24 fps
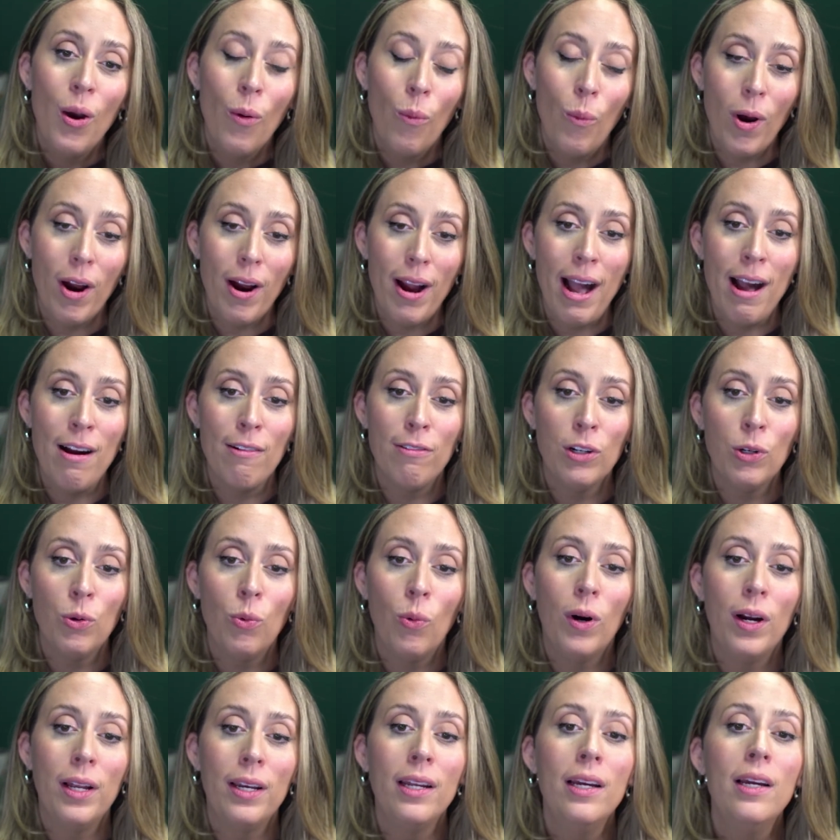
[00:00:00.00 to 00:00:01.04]
where
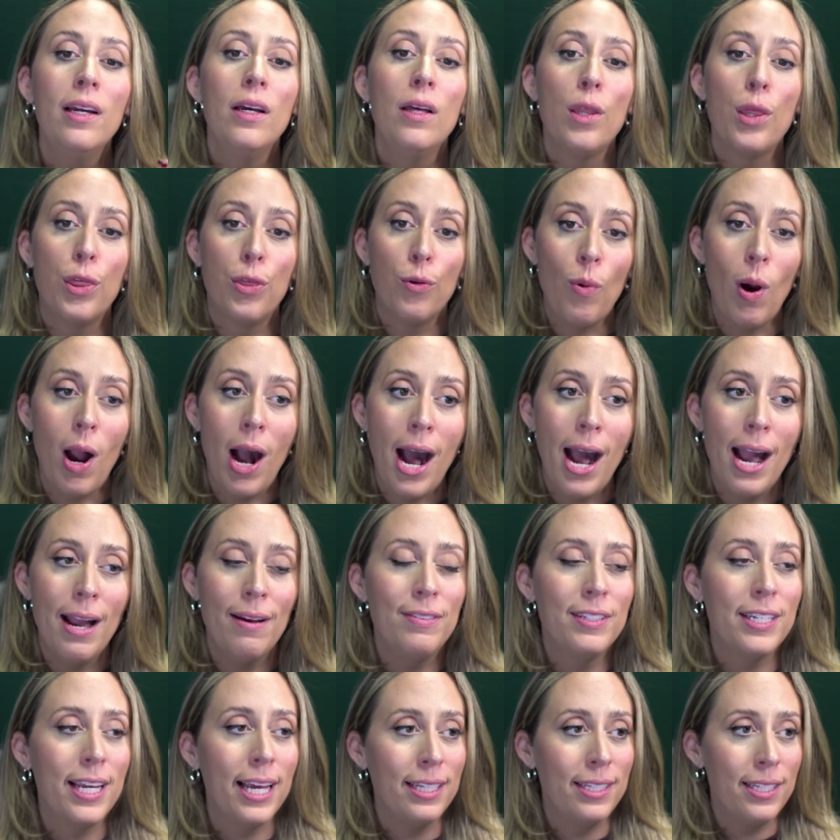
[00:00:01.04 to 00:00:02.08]
everyone
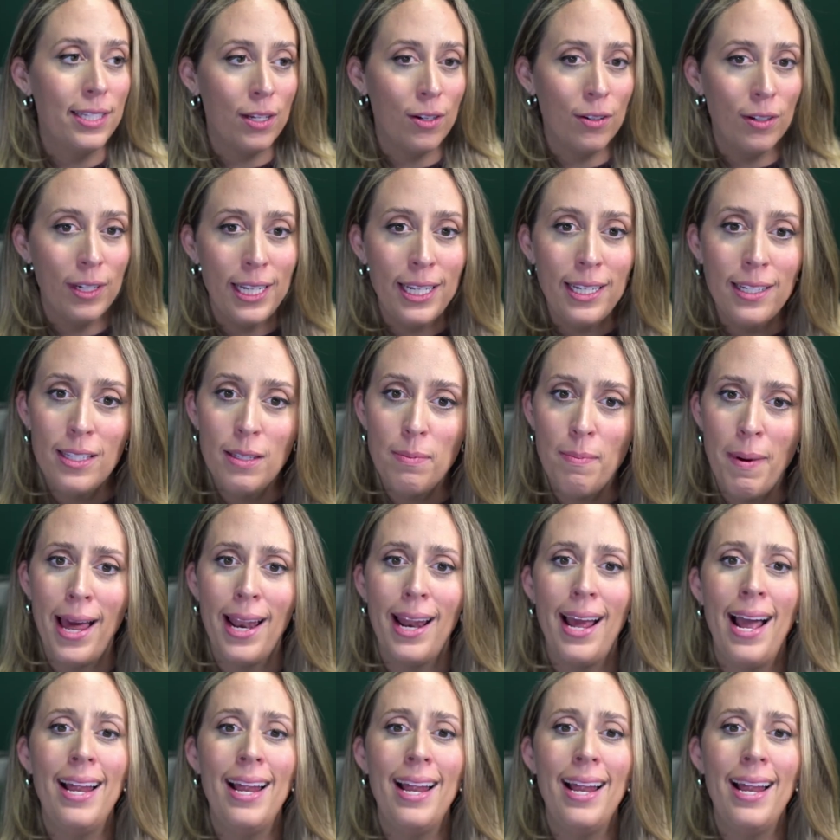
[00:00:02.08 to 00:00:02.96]
thrives, gets their needs met,